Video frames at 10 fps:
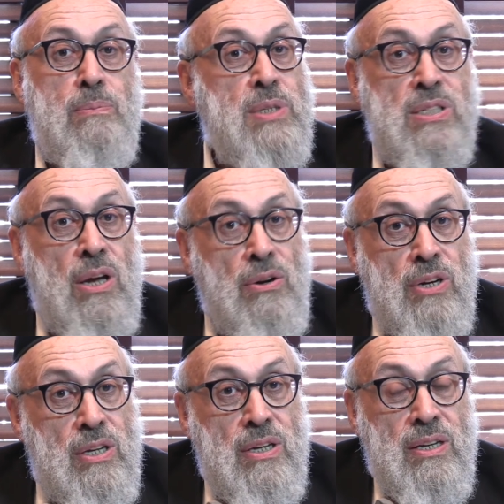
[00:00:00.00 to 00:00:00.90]

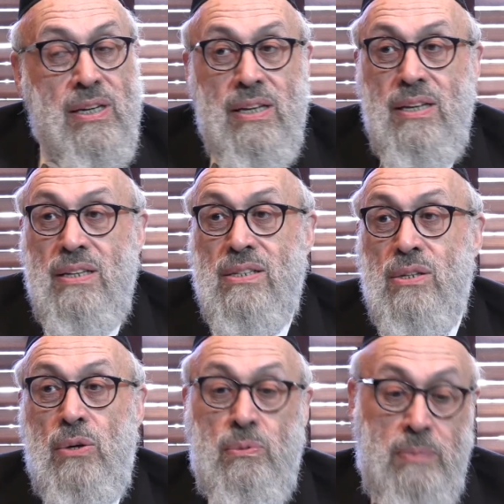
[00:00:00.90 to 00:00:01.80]
b'sarai,
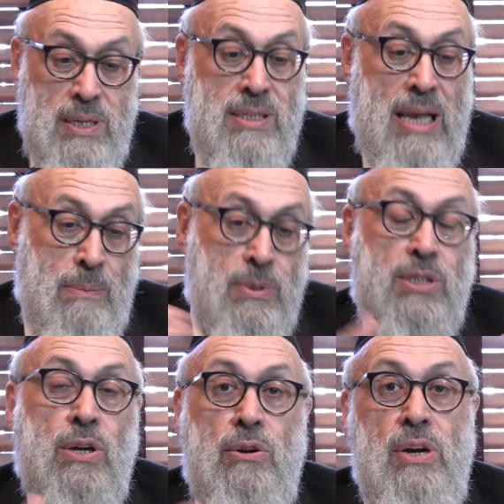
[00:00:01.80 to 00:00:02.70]
so it means al
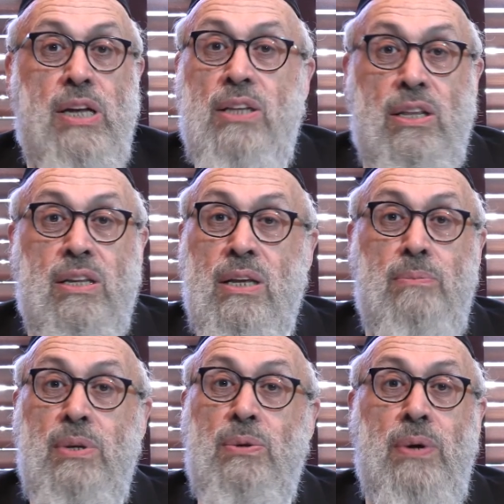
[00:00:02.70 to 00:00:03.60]
b'sarai and nothing in
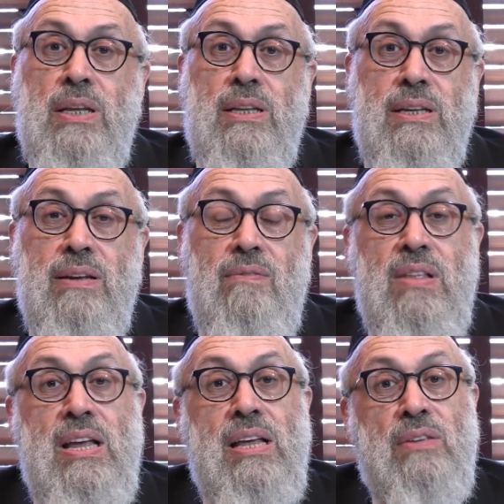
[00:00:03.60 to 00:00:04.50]
between.
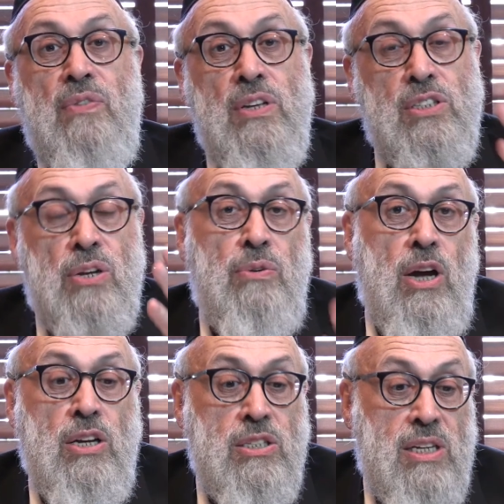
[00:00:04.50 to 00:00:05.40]
Tefillin shel
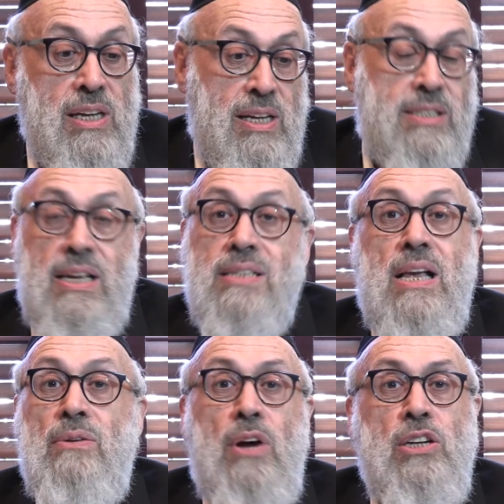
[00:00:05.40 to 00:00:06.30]
rosh, it says
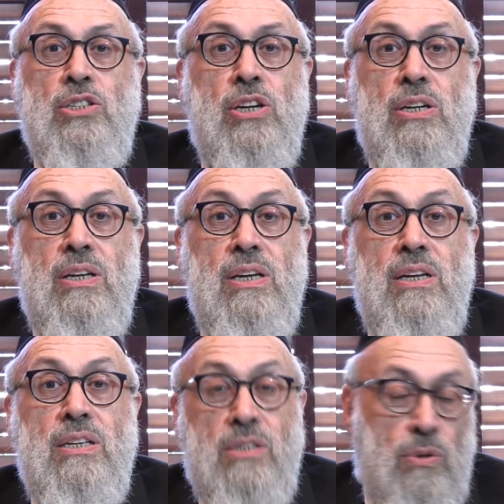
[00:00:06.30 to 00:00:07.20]
al roshai,
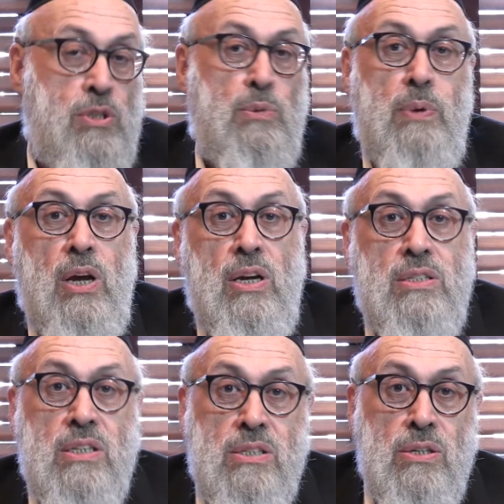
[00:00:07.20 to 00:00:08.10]
so it should be
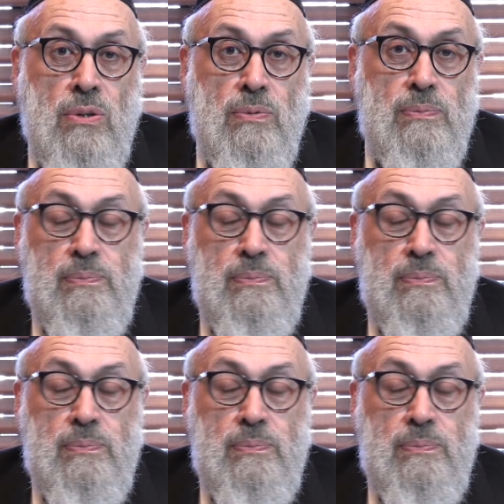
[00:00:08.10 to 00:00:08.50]
chaytzitz too.